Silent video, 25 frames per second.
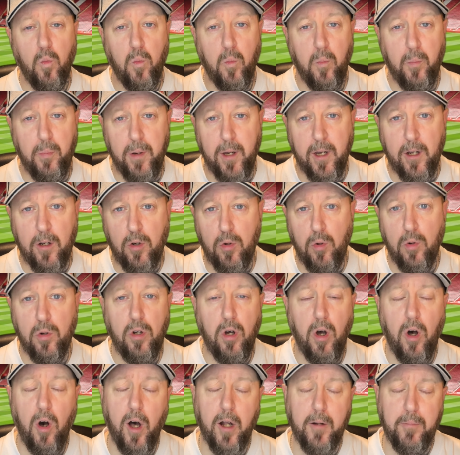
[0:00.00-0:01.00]
paid good
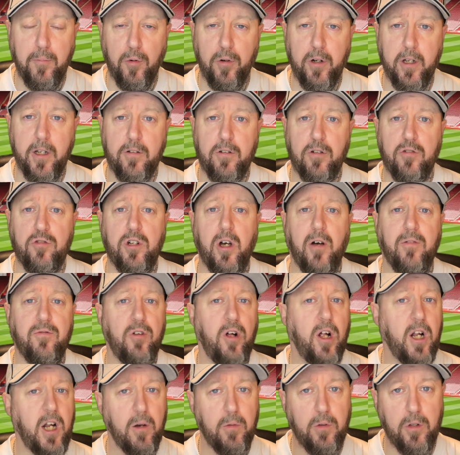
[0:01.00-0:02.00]
hard money to travel
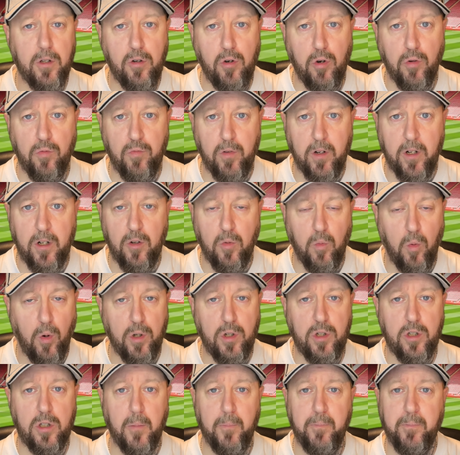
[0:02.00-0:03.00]
all over the country to
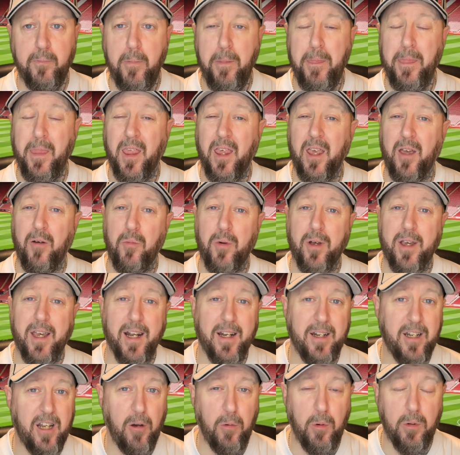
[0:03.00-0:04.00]
watch them and we're
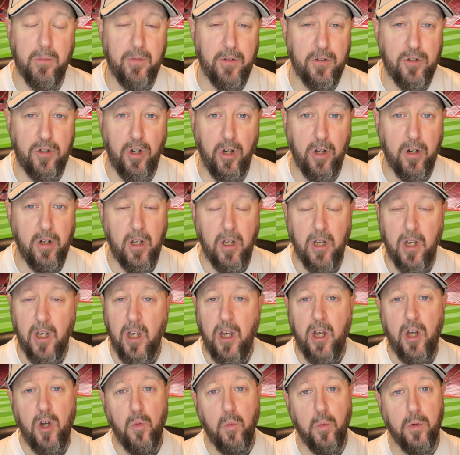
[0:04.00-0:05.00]
getting out in return.
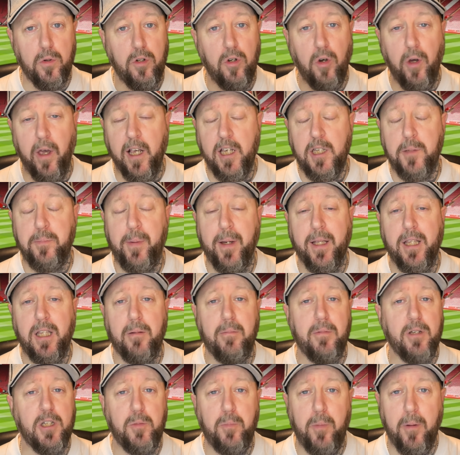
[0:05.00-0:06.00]
We're not expecting
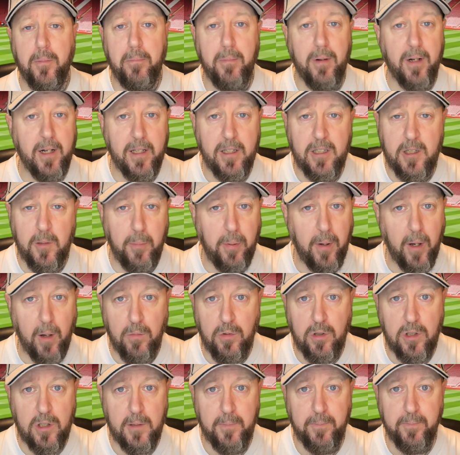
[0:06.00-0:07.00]
them to spend millions of
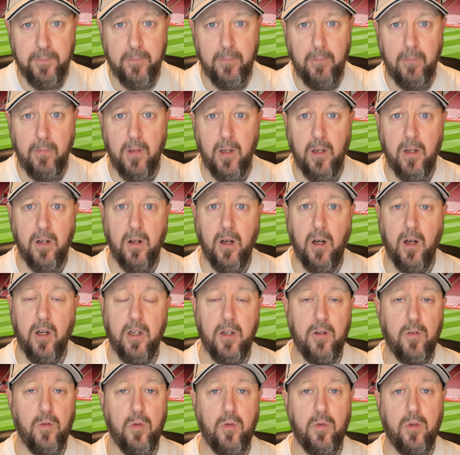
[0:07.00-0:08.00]
pounds. You know,
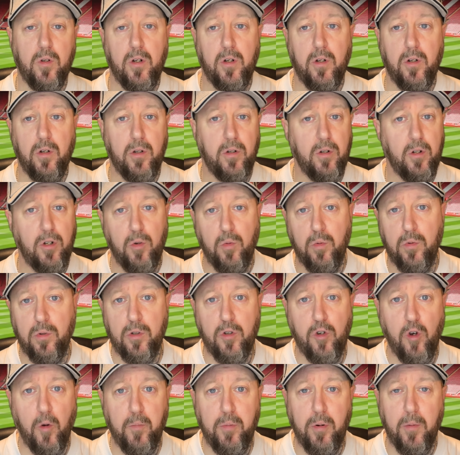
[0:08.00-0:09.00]
Luton
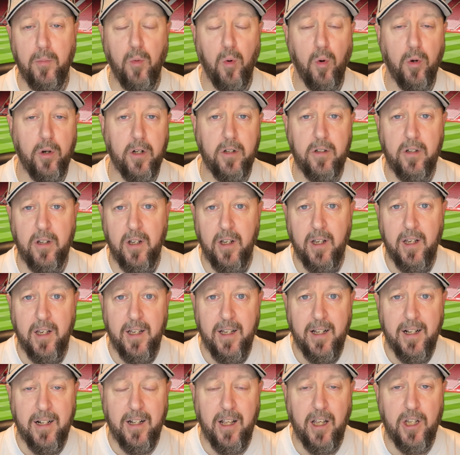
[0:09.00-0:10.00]
got promoted
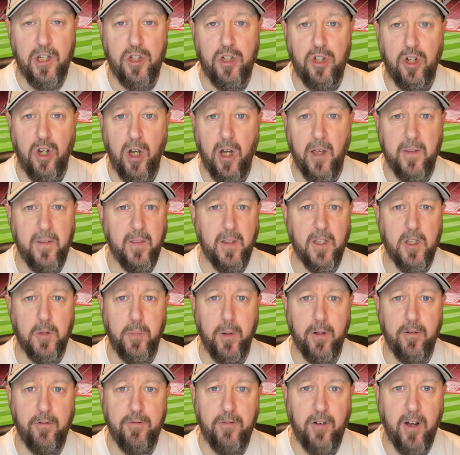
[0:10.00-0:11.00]
last year. I think they
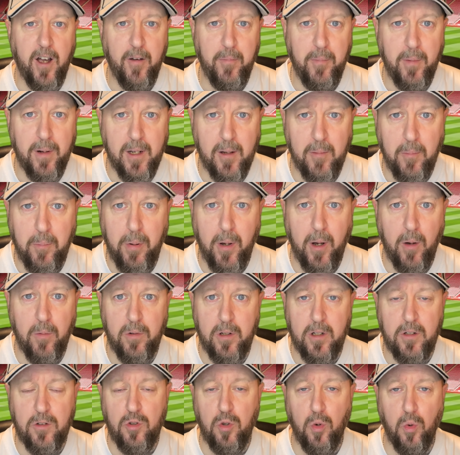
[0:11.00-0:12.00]
spent five million pound
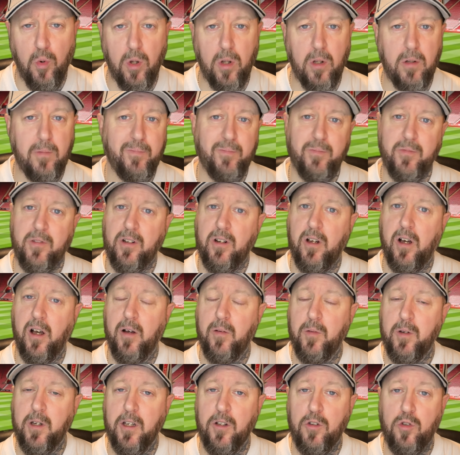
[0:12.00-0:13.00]
in total. You know,
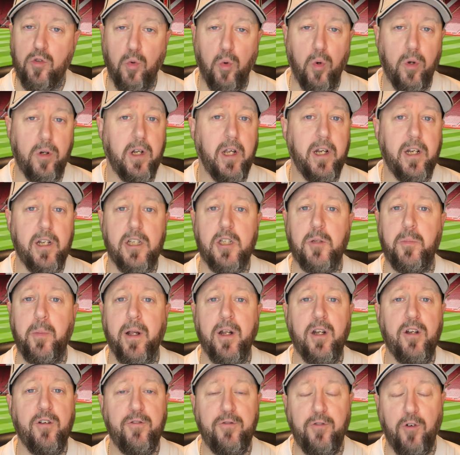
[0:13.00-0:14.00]
you don't need to
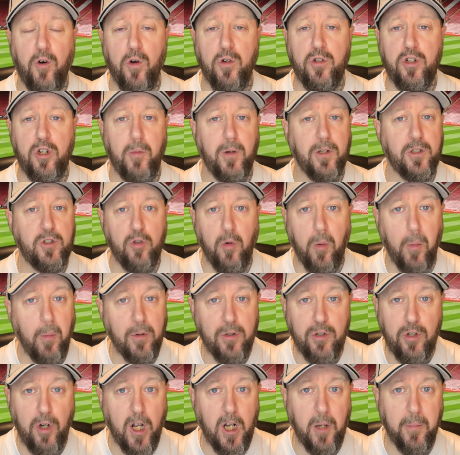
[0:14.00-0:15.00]
spend a fortune. That's not what we're
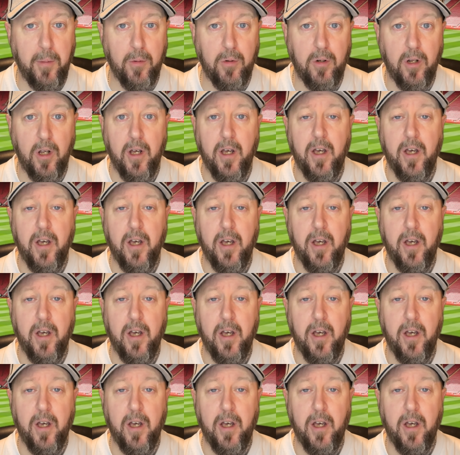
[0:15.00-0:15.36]
talking about.